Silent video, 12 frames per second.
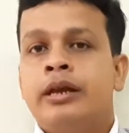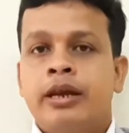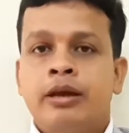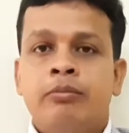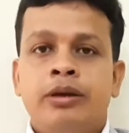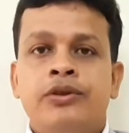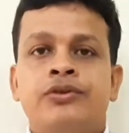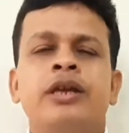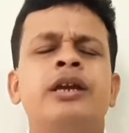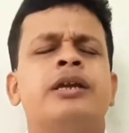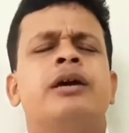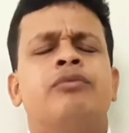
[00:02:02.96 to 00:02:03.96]
anomalies,
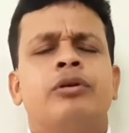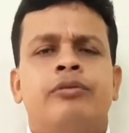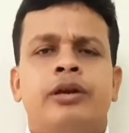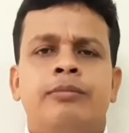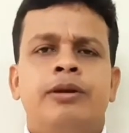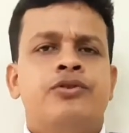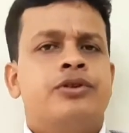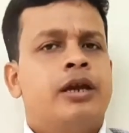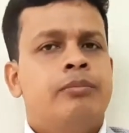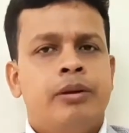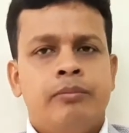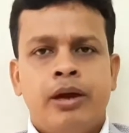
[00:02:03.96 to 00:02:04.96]
any type of anomalies
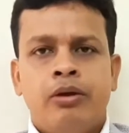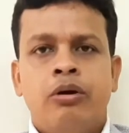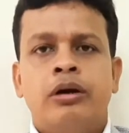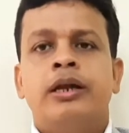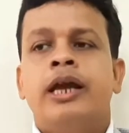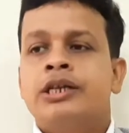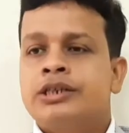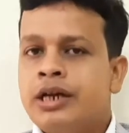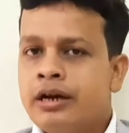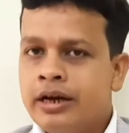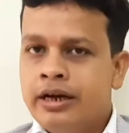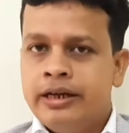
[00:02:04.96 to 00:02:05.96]
can be made out
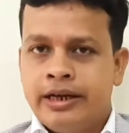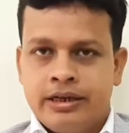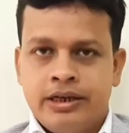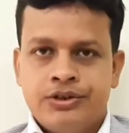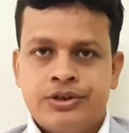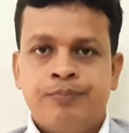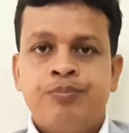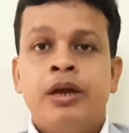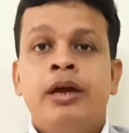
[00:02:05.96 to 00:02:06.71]
externally at least.